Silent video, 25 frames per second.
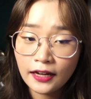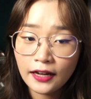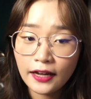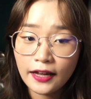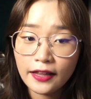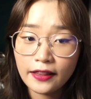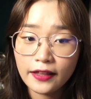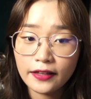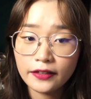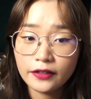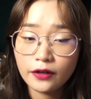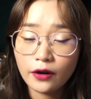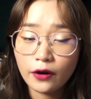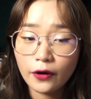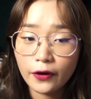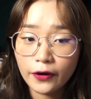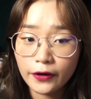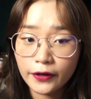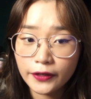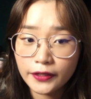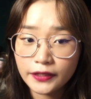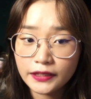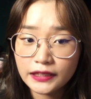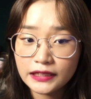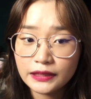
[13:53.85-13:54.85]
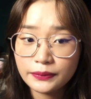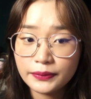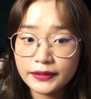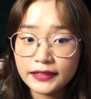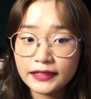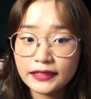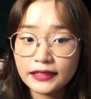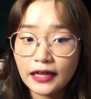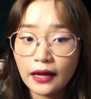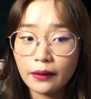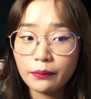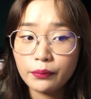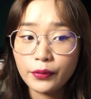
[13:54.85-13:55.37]
and then the oils will
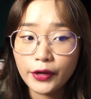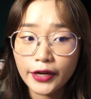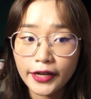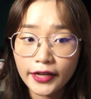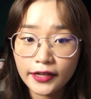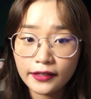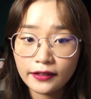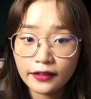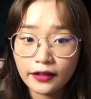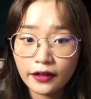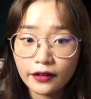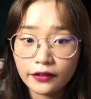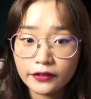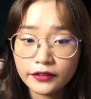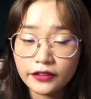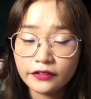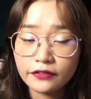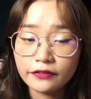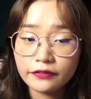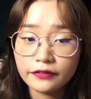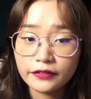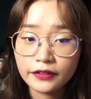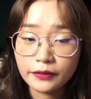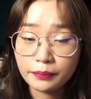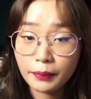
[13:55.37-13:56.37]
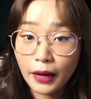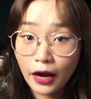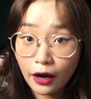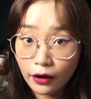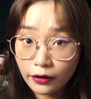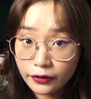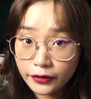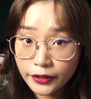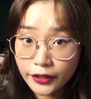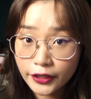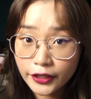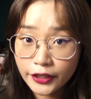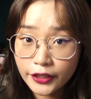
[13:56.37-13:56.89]
start breaking down the
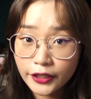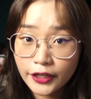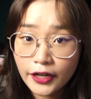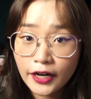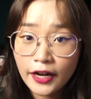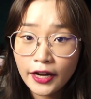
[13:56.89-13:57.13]
powder,